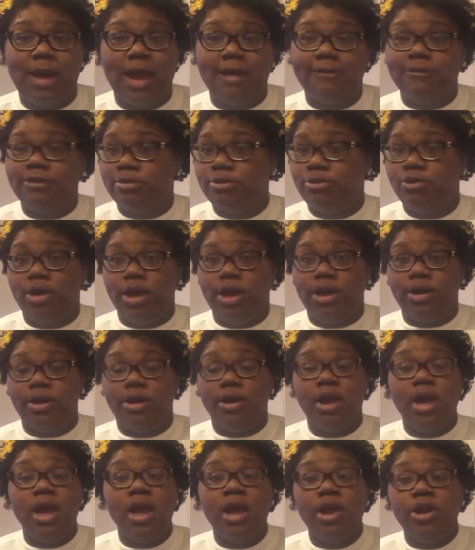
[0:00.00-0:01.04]
back from
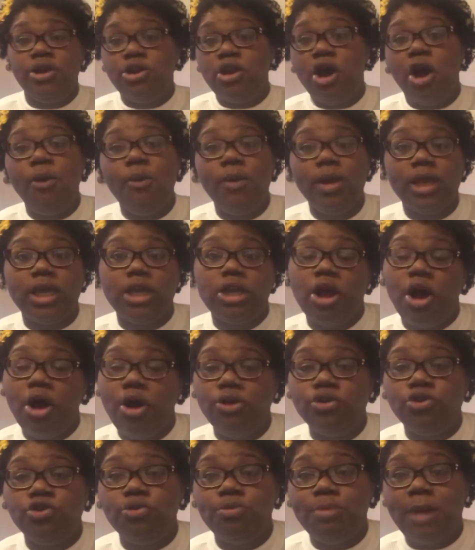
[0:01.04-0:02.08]
greater. No one can
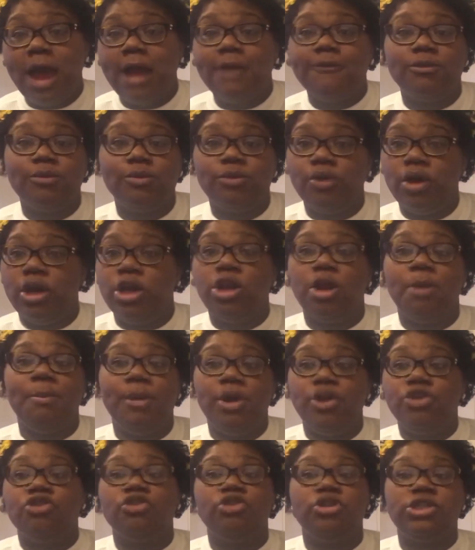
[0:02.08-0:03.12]
hold you back from greater
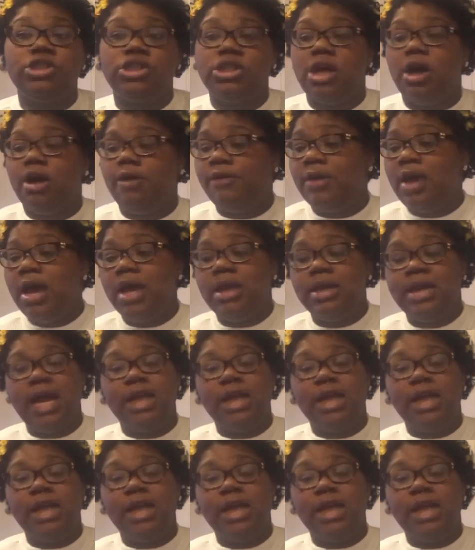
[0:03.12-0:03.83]
but yourself.